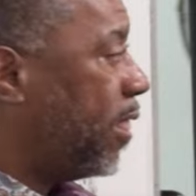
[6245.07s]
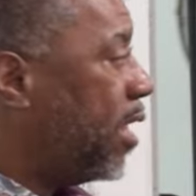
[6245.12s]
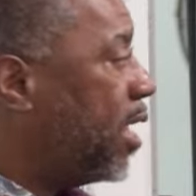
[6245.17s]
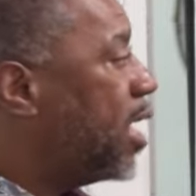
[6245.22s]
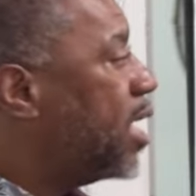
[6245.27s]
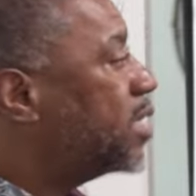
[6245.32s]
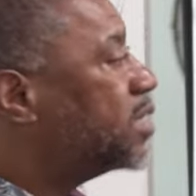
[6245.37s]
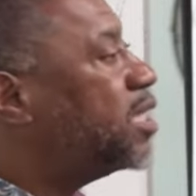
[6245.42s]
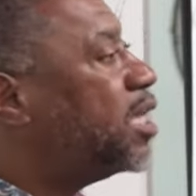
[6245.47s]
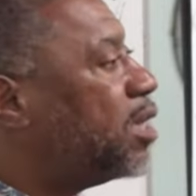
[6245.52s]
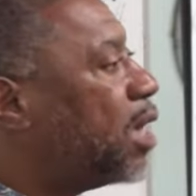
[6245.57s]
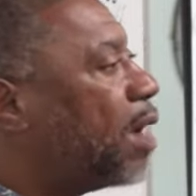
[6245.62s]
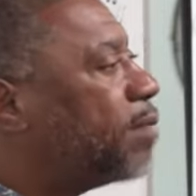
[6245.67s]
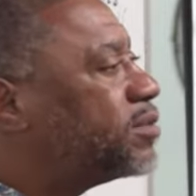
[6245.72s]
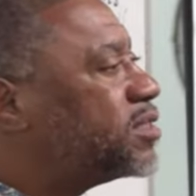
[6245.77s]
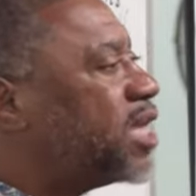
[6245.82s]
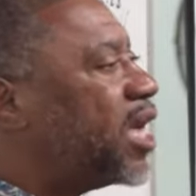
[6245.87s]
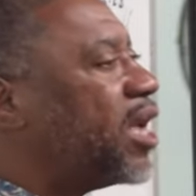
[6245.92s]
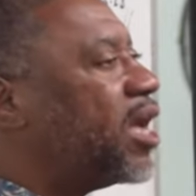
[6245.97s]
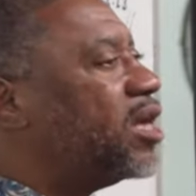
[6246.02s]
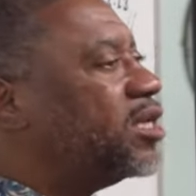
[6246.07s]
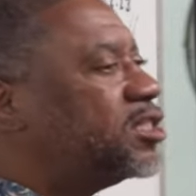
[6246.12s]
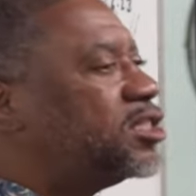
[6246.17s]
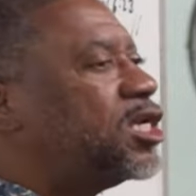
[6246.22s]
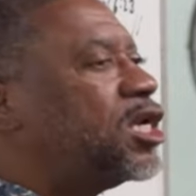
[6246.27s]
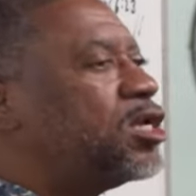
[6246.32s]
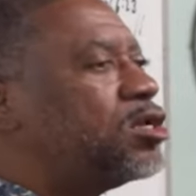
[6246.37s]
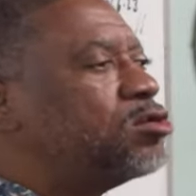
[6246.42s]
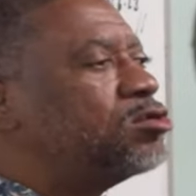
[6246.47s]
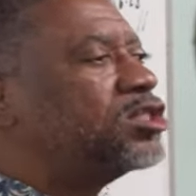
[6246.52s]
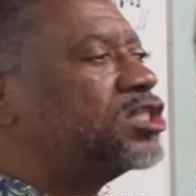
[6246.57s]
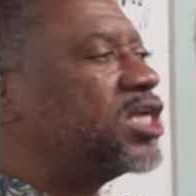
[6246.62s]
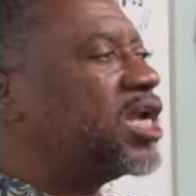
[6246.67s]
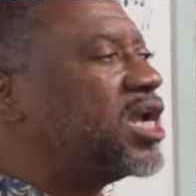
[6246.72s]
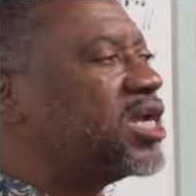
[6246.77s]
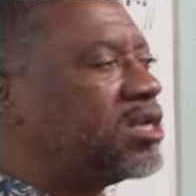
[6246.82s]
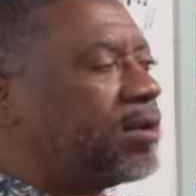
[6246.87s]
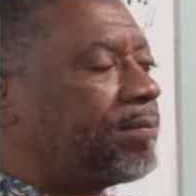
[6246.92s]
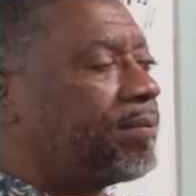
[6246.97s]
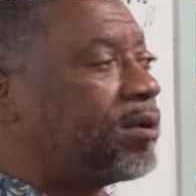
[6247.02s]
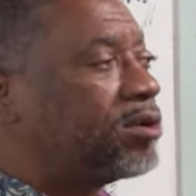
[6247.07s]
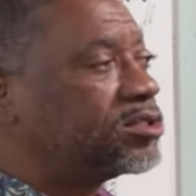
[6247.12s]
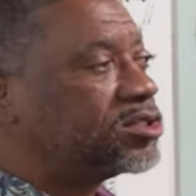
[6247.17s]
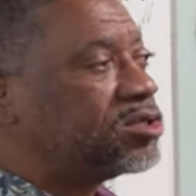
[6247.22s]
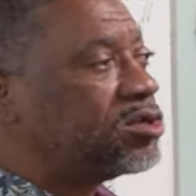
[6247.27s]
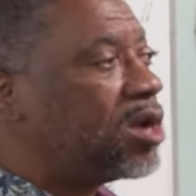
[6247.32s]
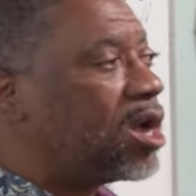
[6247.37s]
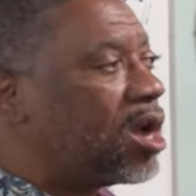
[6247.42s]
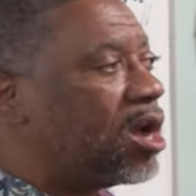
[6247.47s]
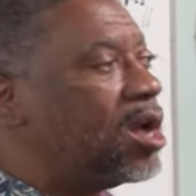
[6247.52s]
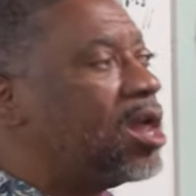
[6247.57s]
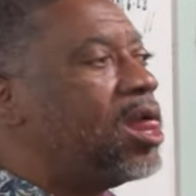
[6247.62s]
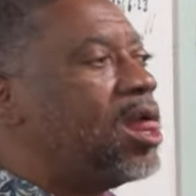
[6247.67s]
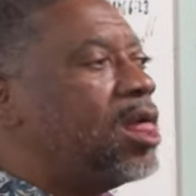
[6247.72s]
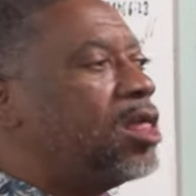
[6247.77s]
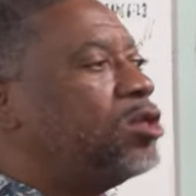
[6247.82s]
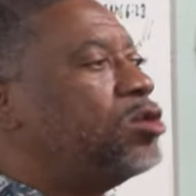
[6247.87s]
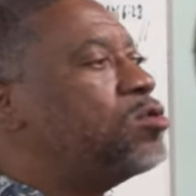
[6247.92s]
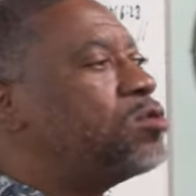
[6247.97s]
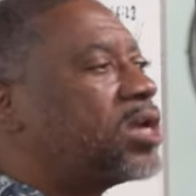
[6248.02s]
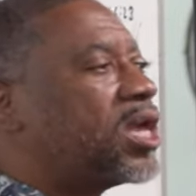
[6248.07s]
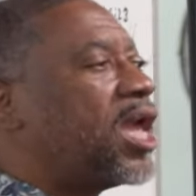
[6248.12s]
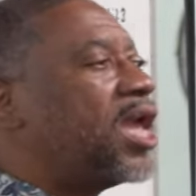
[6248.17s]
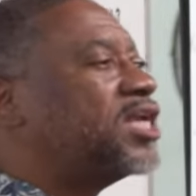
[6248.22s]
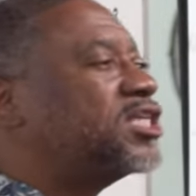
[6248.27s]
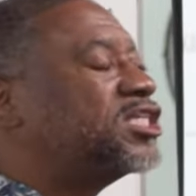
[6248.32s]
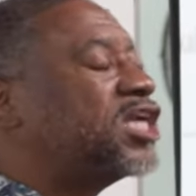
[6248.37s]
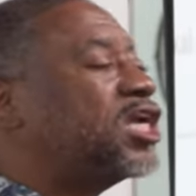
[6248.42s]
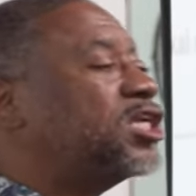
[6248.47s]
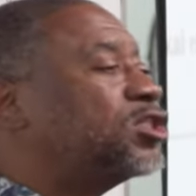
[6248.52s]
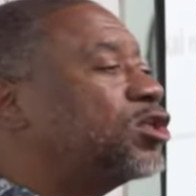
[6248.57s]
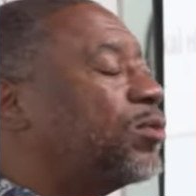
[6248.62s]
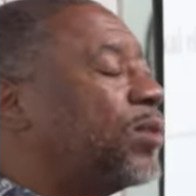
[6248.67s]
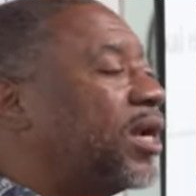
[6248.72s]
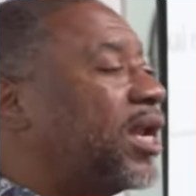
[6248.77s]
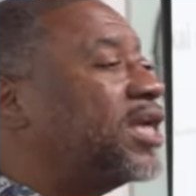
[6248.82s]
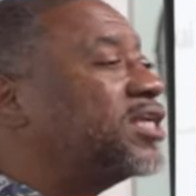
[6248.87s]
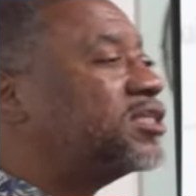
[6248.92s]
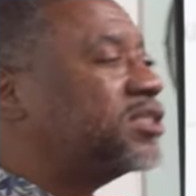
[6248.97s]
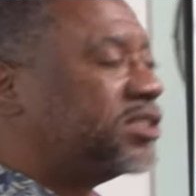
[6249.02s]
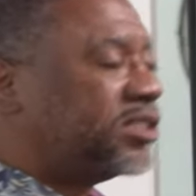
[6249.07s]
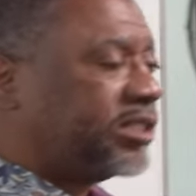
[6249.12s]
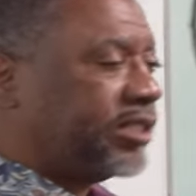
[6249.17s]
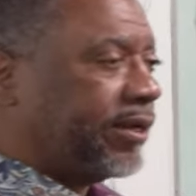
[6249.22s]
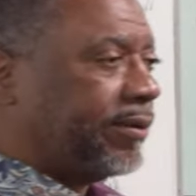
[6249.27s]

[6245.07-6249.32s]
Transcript: See, I'm telling you, until you change the person you are, you can't change your relationship.